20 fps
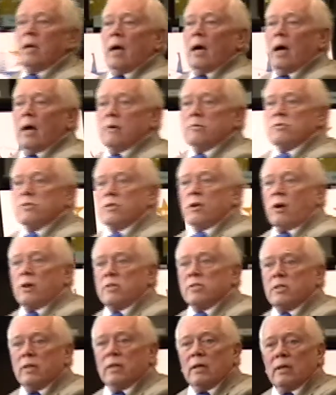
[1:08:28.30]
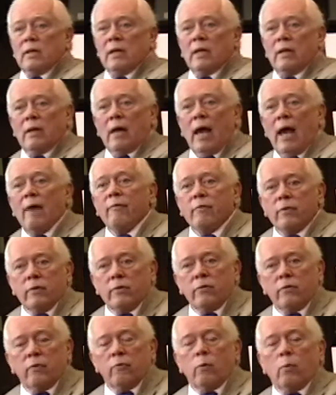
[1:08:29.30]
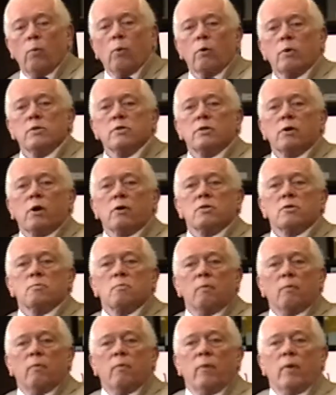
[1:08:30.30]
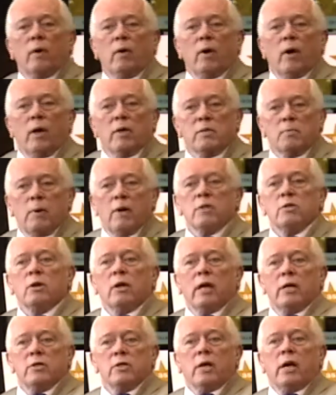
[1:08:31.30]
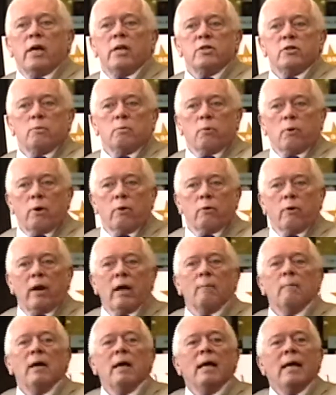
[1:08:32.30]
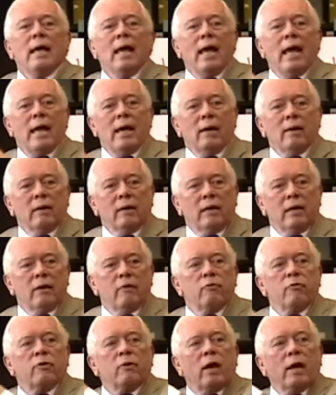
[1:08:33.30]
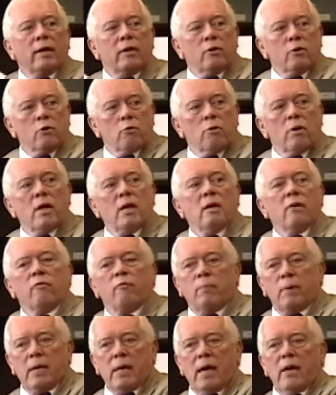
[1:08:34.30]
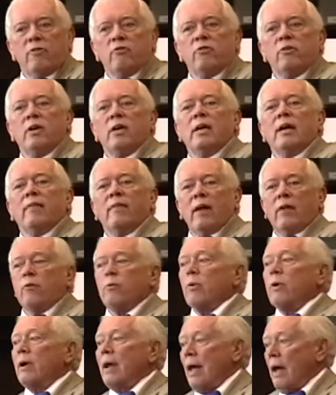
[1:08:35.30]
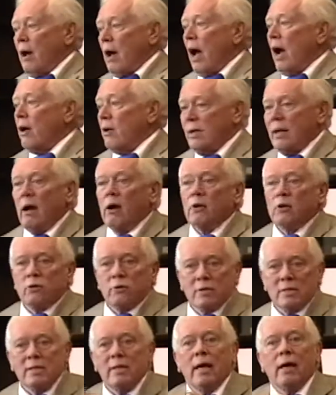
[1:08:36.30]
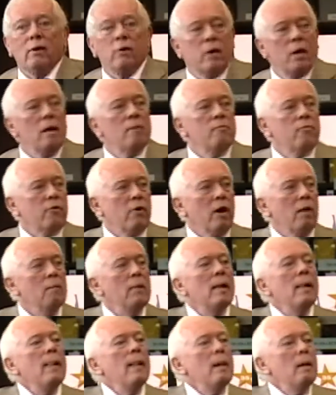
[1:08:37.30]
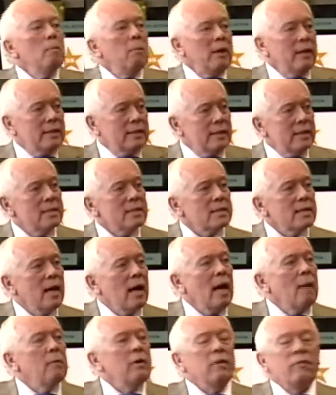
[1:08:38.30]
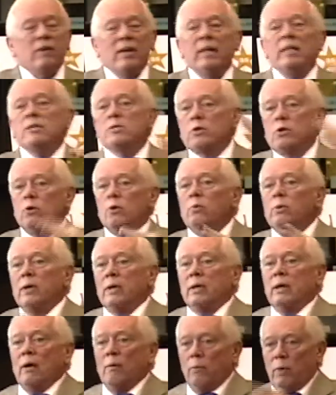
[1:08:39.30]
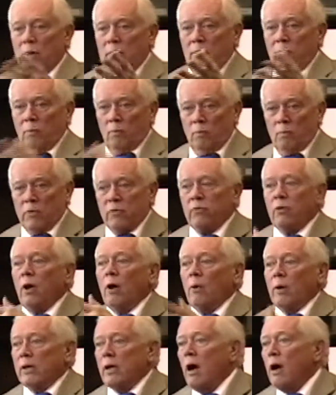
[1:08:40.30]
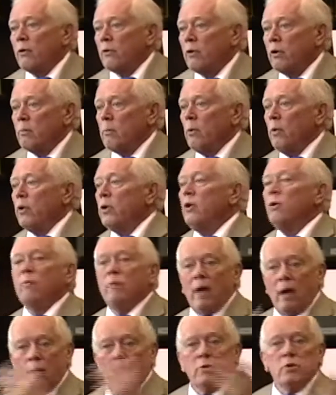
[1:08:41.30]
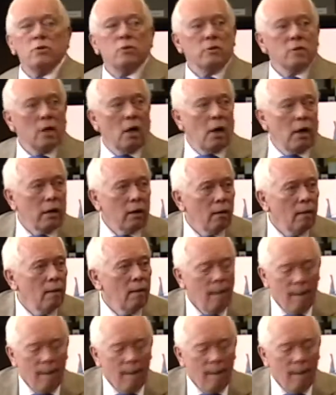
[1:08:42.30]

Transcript: uh, starts in the, after the Civil War, starts a special education program and gives a degree of PhD, and that's where now, our doctorates now come from. But at this time, if any school would, get, would bestow a doctorate upon you, that was your title.